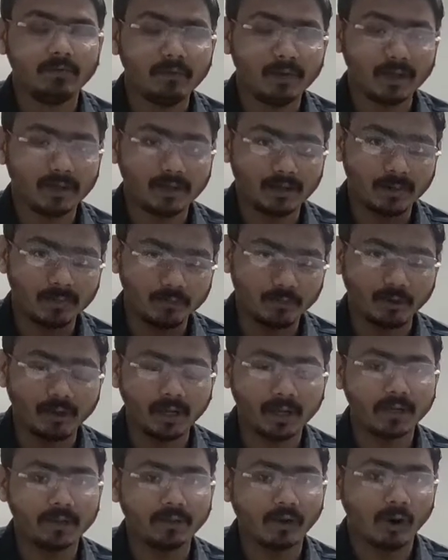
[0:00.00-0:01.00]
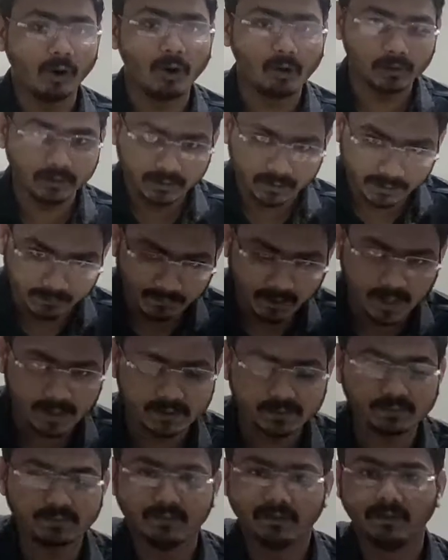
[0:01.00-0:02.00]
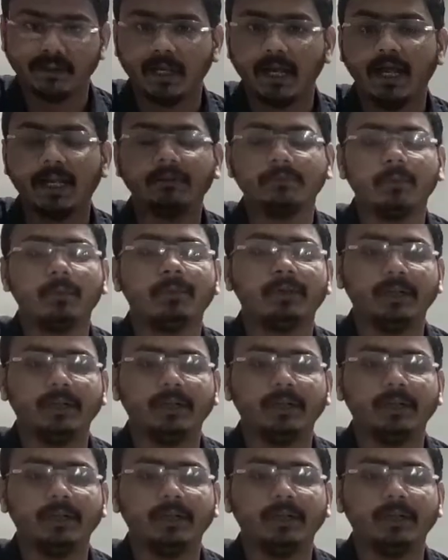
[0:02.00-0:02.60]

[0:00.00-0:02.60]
We will communicate all the device with the help